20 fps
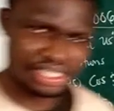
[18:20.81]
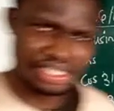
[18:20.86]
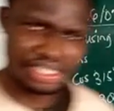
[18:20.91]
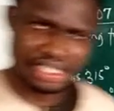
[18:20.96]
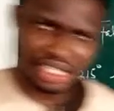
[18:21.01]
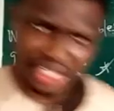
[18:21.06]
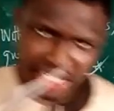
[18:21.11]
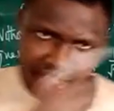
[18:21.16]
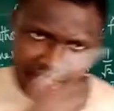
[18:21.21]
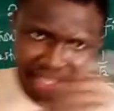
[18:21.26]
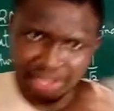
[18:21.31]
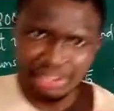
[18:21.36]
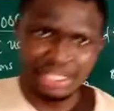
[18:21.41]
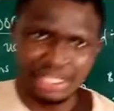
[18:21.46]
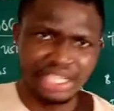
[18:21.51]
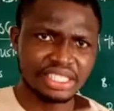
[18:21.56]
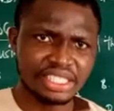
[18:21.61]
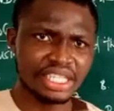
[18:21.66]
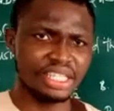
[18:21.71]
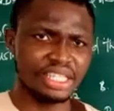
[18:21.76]
I know that
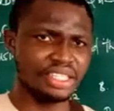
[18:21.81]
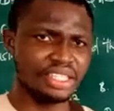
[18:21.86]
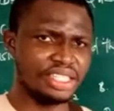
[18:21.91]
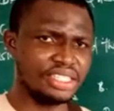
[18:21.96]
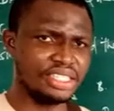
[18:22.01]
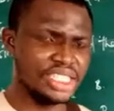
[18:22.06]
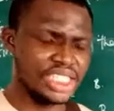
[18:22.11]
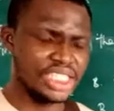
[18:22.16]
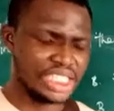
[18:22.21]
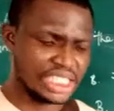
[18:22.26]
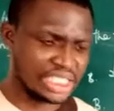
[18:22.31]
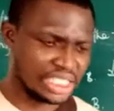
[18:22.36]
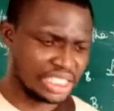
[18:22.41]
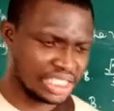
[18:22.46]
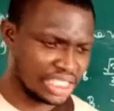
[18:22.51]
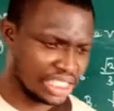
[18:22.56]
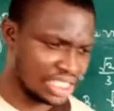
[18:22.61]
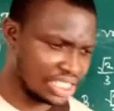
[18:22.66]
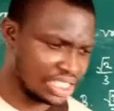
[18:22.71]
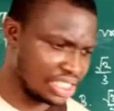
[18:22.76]
sine 30
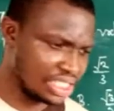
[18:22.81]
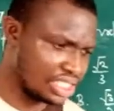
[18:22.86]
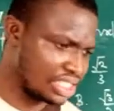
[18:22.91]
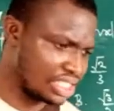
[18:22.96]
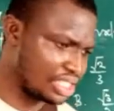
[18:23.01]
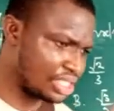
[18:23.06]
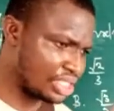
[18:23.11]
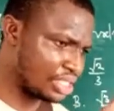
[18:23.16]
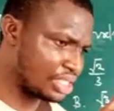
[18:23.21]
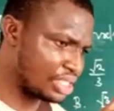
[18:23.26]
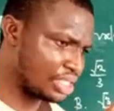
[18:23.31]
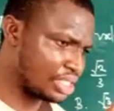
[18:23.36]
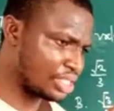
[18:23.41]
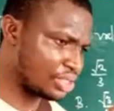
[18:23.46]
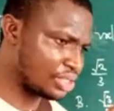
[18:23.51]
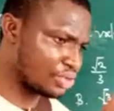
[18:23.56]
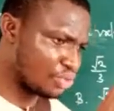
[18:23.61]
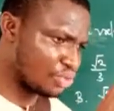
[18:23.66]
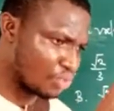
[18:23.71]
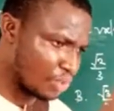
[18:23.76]
degree is
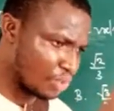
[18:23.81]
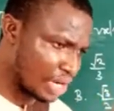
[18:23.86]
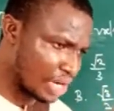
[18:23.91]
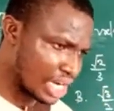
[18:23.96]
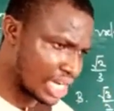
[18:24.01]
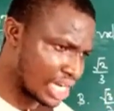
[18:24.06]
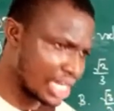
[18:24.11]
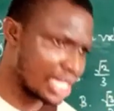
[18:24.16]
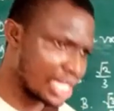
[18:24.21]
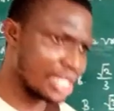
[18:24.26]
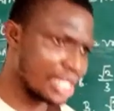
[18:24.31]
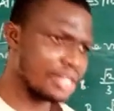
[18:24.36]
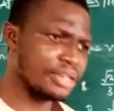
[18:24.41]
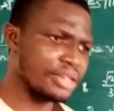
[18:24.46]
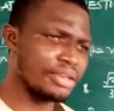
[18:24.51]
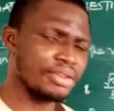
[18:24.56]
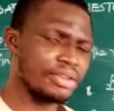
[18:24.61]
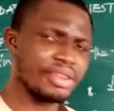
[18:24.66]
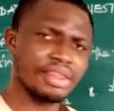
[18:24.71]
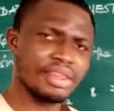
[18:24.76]
1
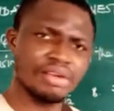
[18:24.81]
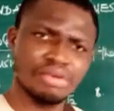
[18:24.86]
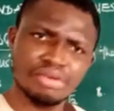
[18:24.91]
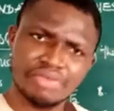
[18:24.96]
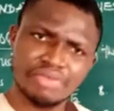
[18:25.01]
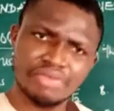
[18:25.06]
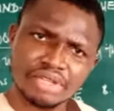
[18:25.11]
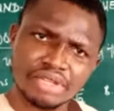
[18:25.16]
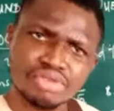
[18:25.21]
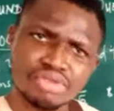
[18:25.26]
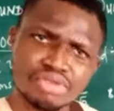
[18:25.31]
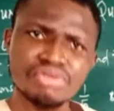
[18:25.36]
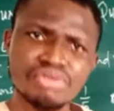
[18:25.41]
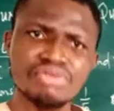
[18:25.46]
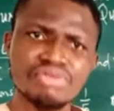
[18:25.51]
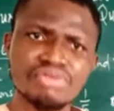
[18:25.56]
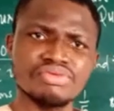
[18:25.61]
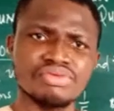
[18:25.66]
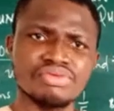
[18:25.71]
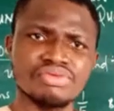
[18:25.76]
over
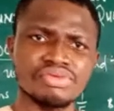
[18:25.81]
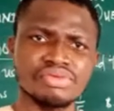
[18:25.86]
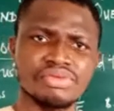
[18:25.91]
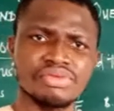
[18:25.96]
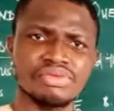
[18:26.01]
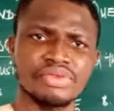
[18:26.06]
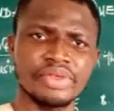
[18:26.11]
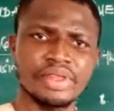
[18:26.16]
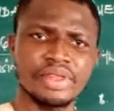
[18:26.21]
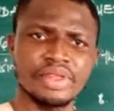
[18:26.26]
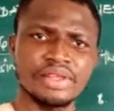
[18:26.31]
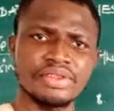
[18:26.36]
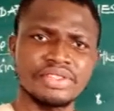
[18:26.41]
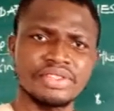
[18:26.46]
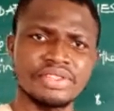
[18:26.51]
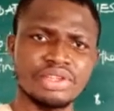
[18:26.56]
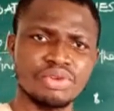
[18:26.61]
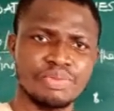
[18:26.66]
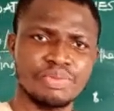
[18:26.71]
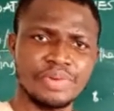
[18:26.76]
2.
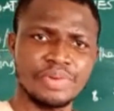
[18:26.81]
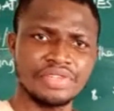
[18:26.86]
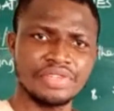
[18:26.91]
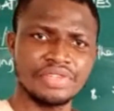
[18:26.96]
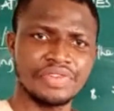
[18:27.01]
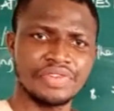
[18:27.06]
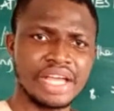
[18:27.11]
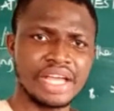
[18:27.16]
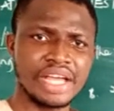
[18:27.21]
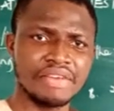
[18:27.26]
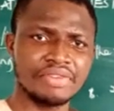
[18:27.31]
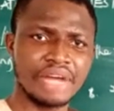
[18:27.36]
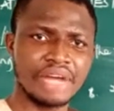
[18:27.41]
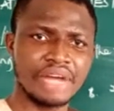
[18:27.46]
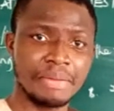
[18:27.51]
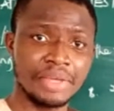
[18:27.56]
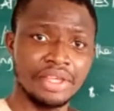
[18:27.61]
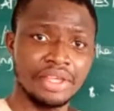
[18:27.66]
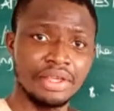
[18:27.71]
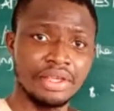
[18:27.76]
0.5.
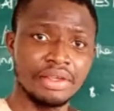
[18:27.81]
Abi?